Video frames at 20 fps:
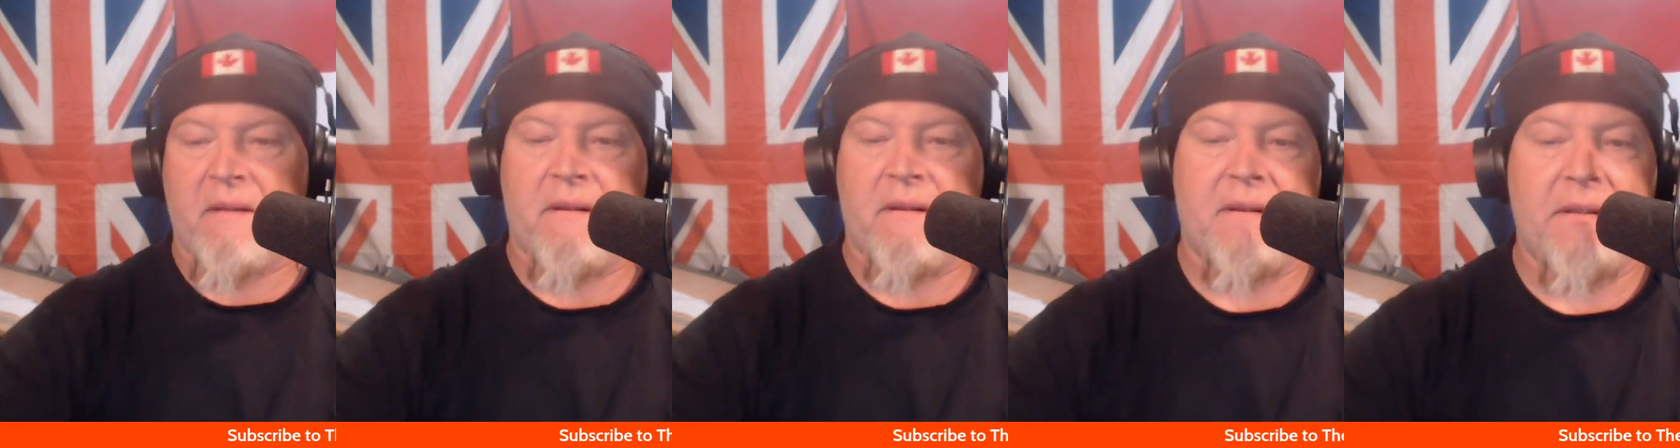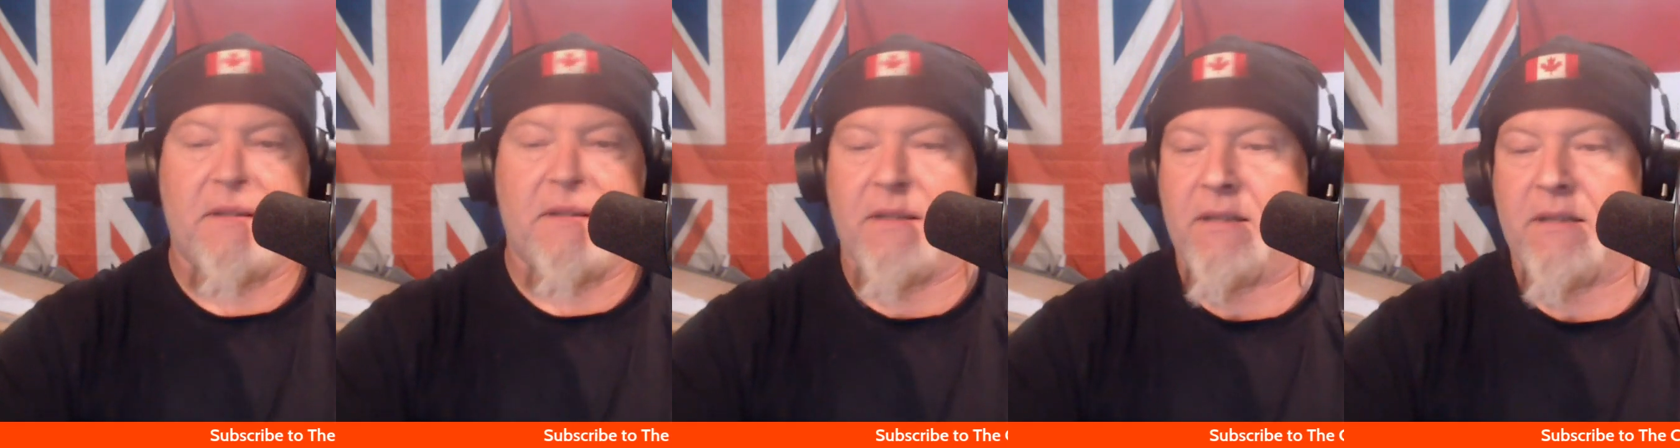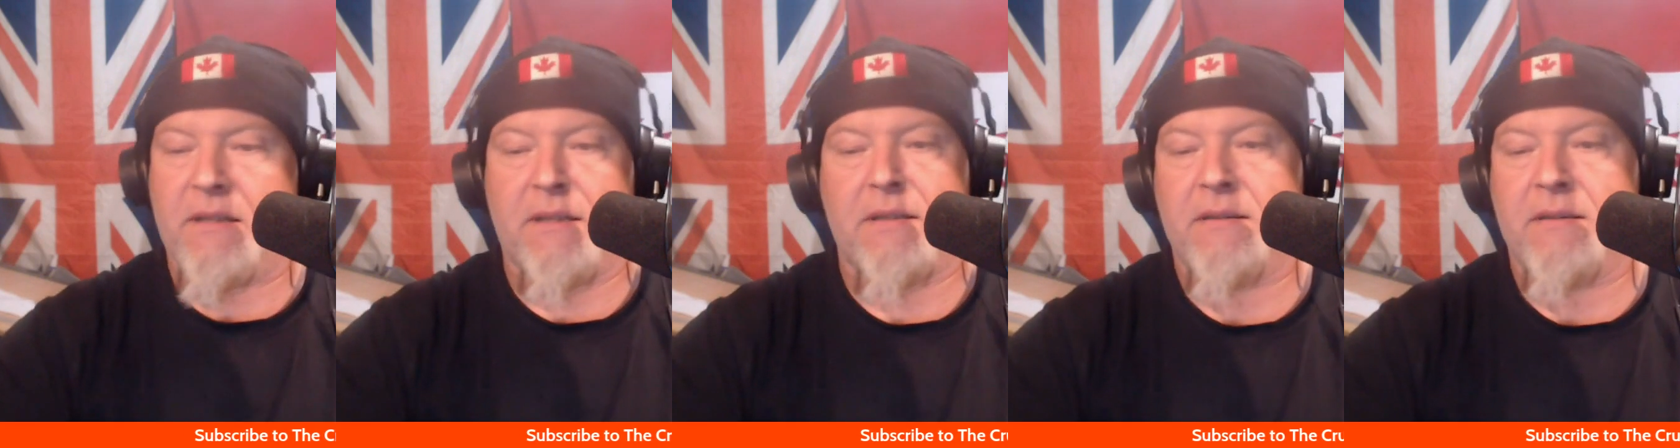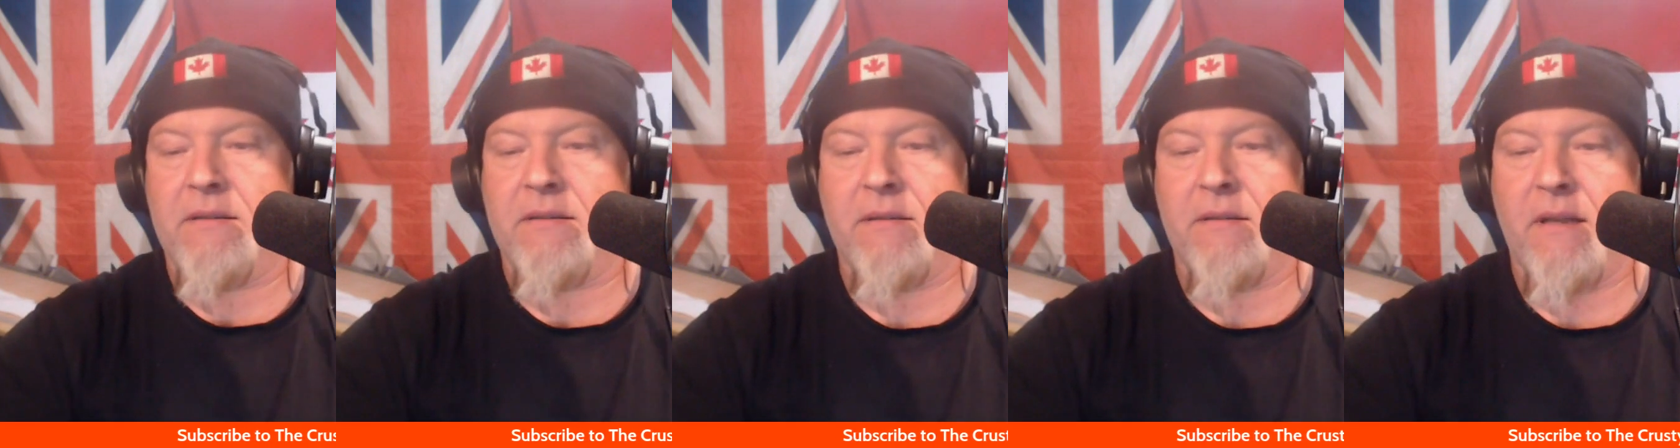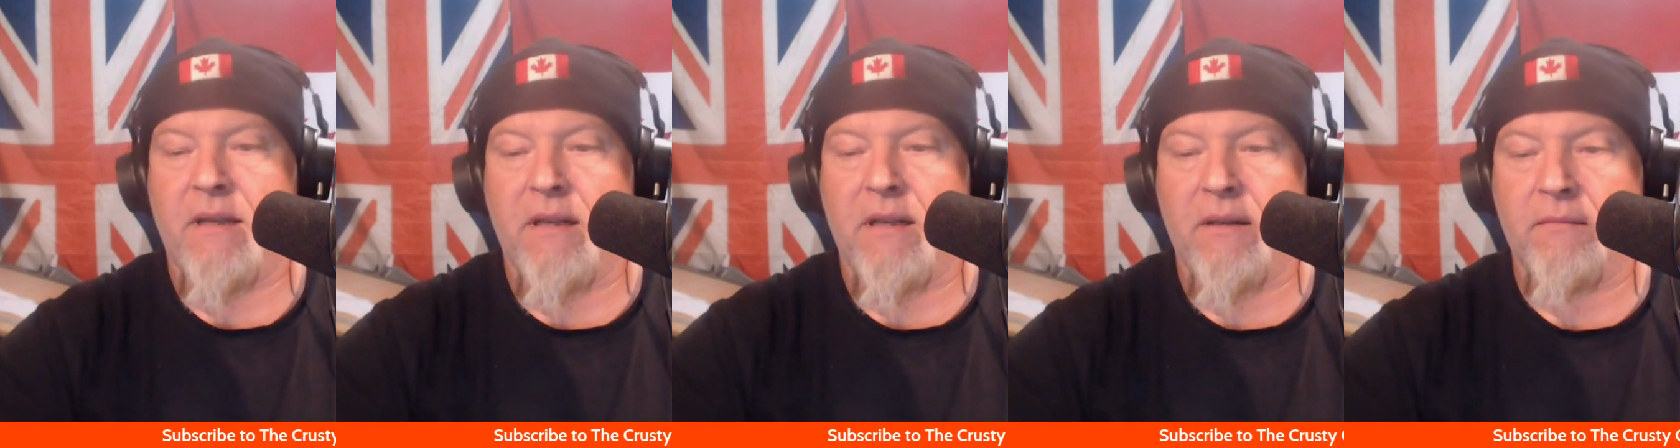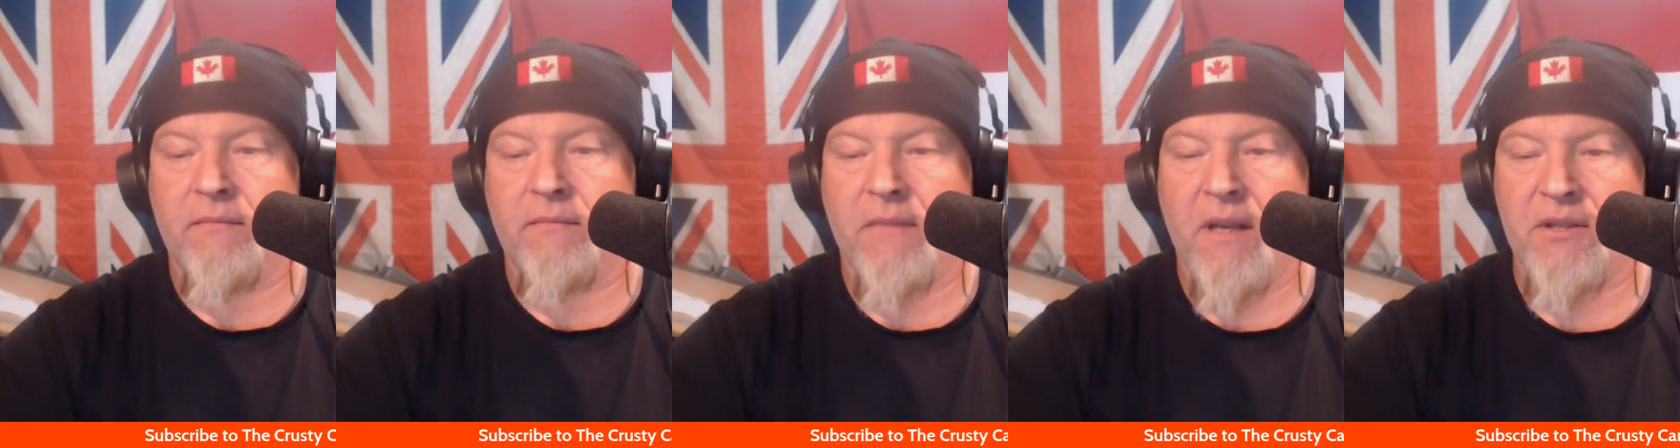I
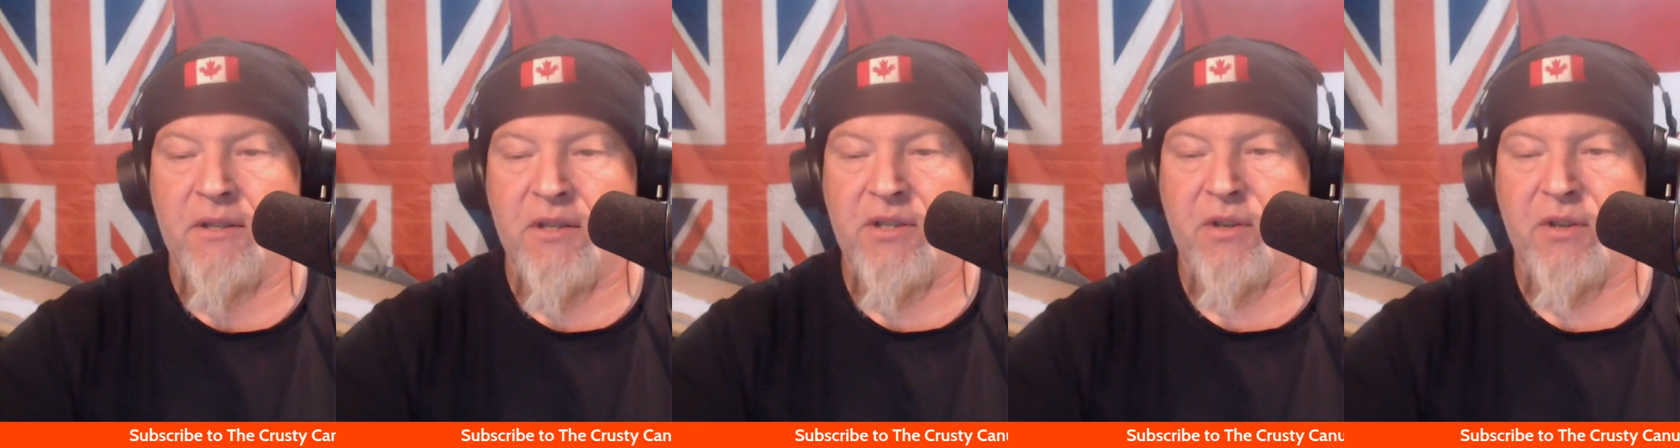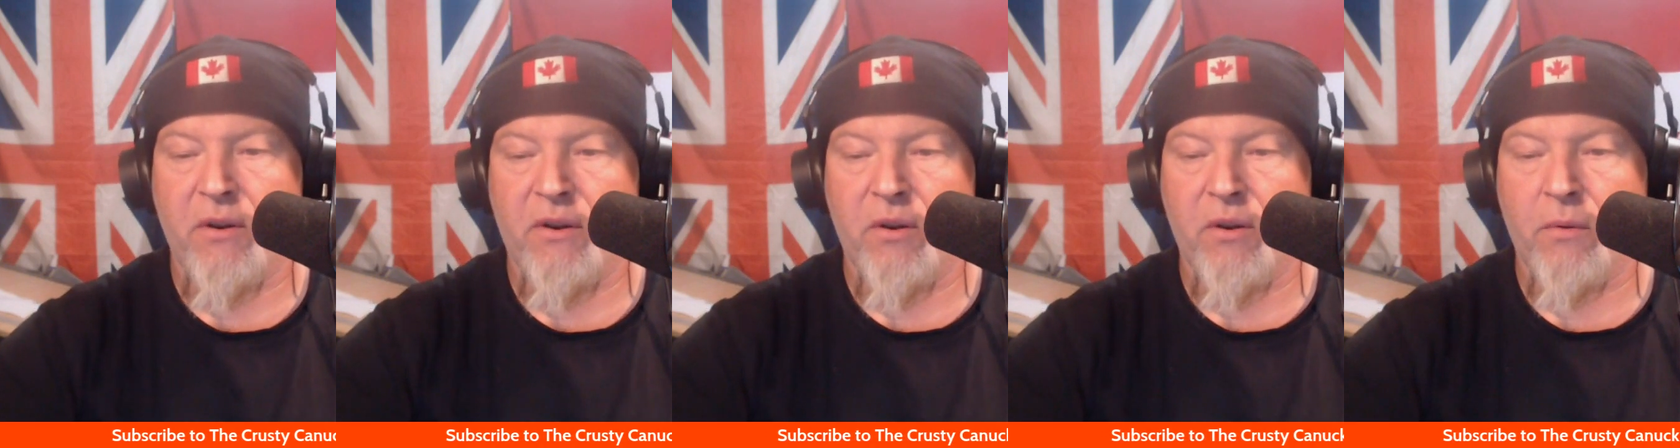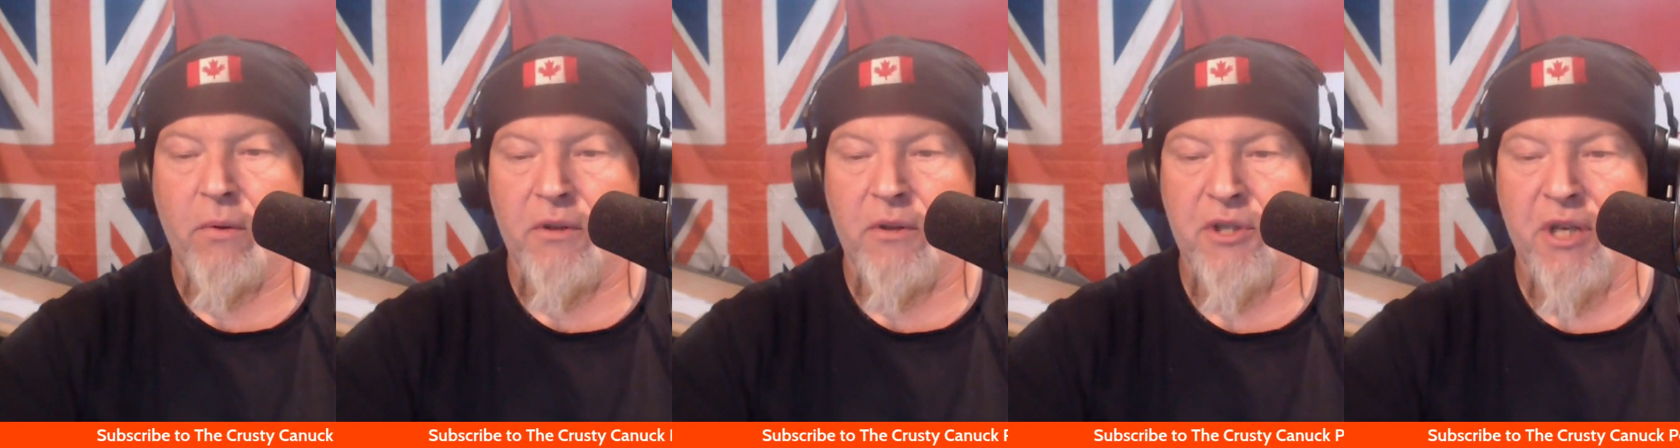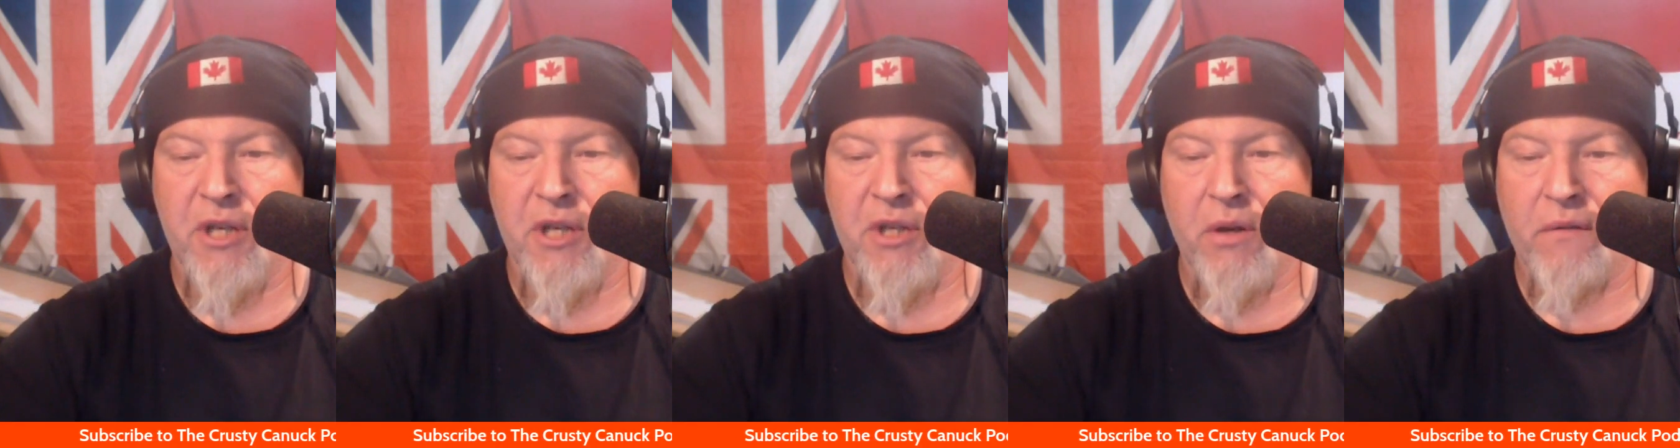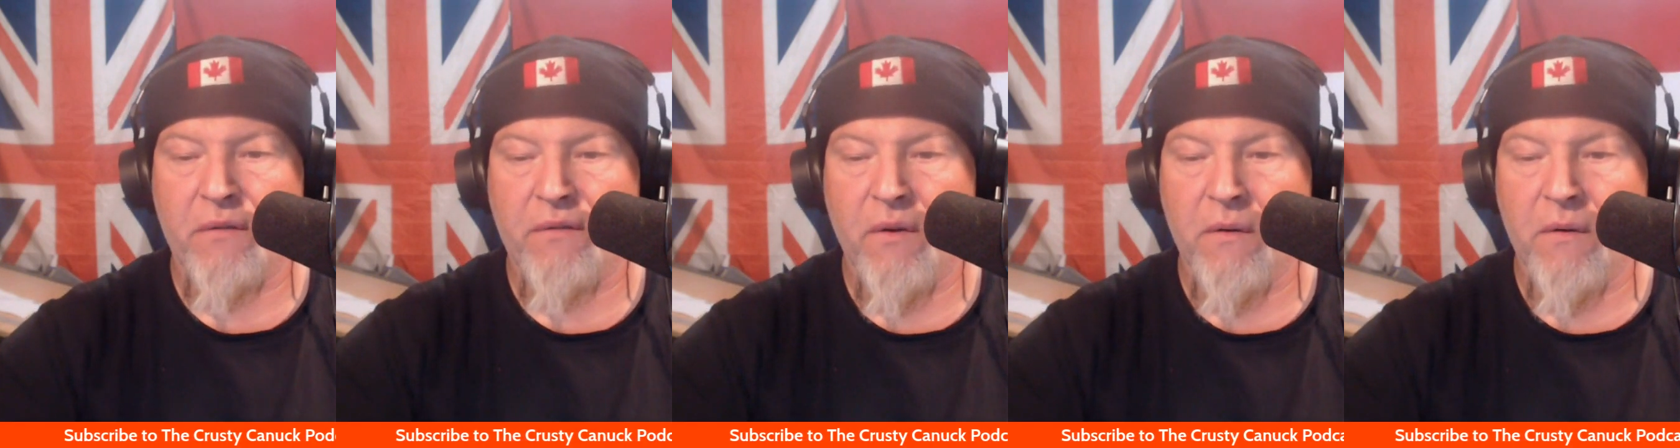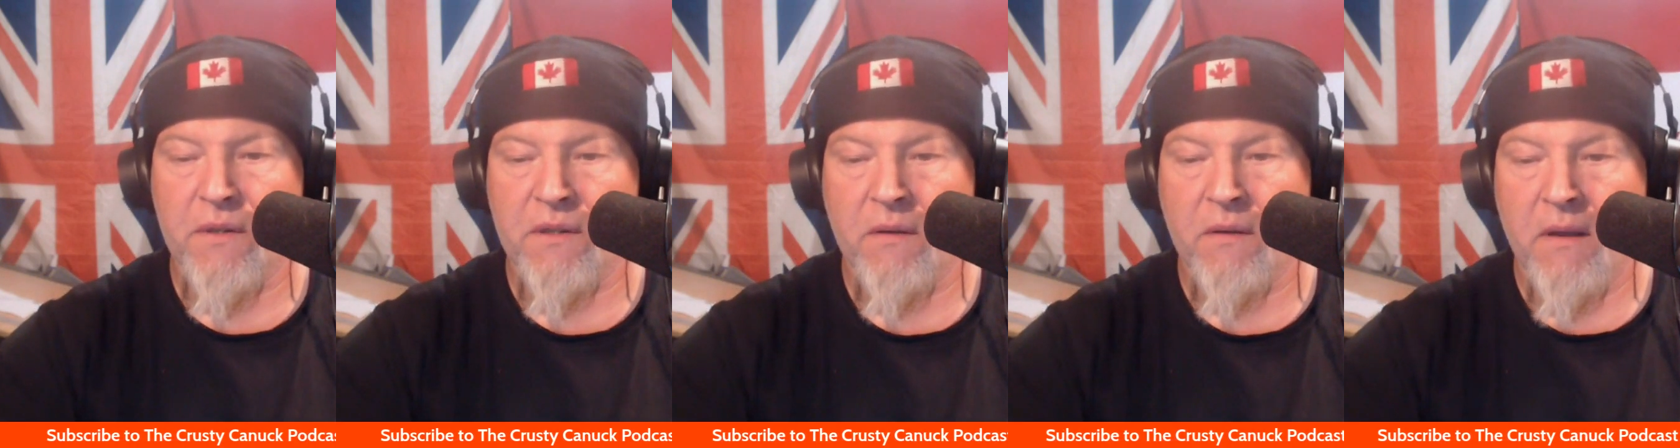know. It's just turning to a real shit show,
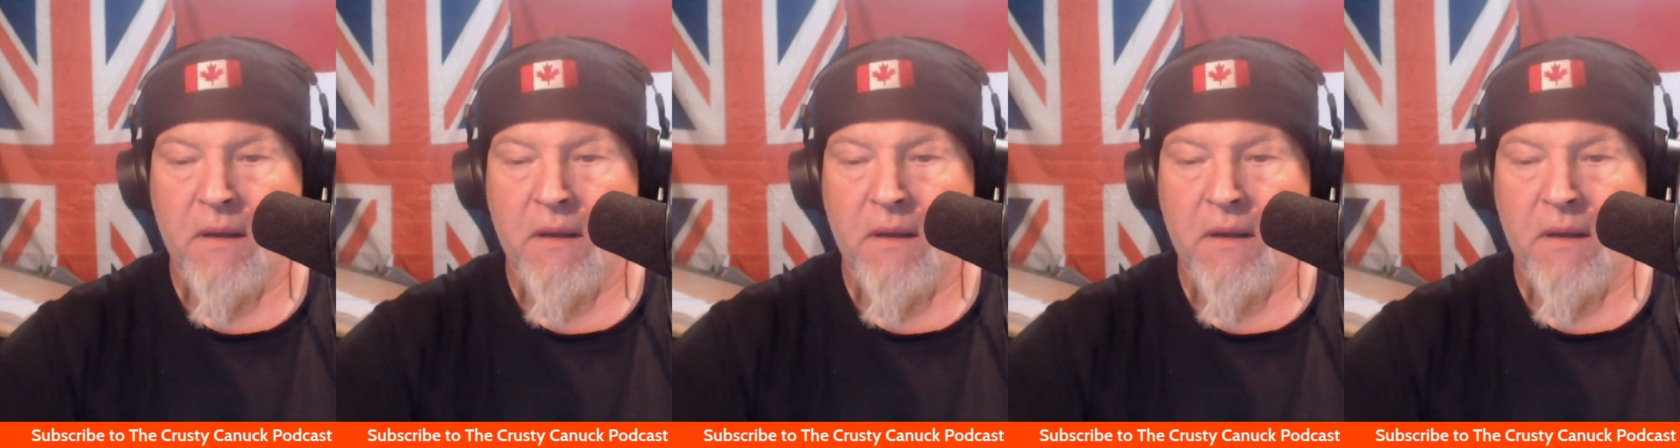folks.